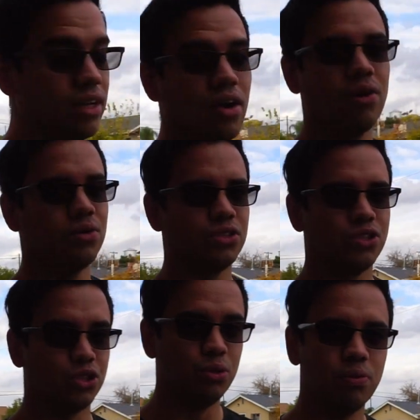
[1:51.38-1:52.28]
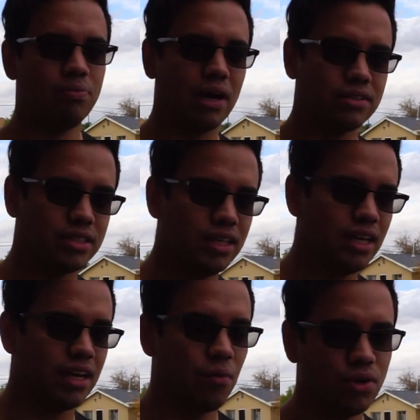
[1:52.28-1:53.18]
The car was super bouncy,
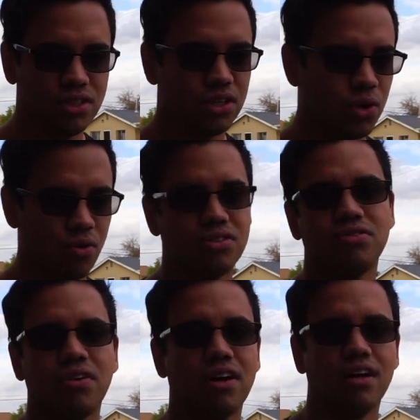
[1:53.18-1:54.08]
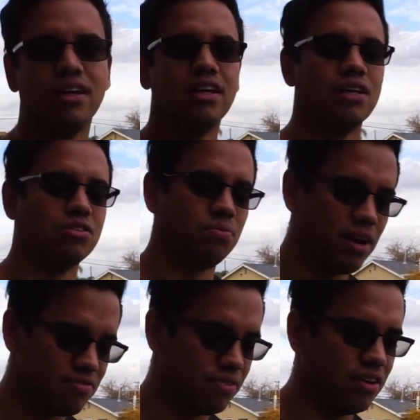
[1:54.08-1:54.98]
and it wasn't the coil's fault. It was
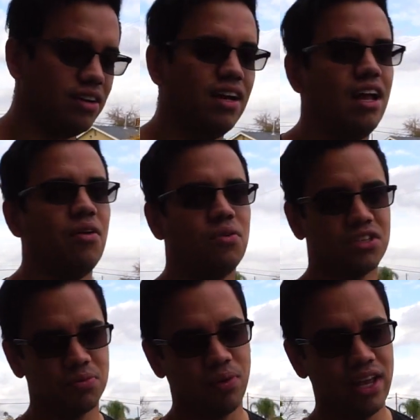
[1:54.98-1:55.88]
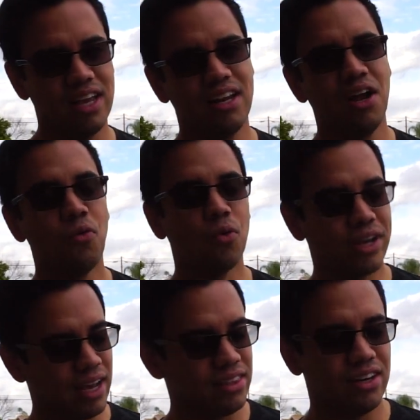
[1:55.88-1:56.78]
my fault. We'll explain. We'll
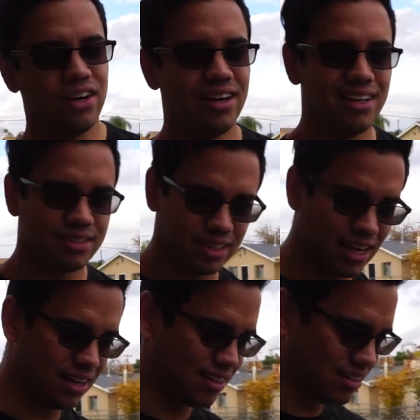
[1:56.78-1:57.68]
get there. Let's get it.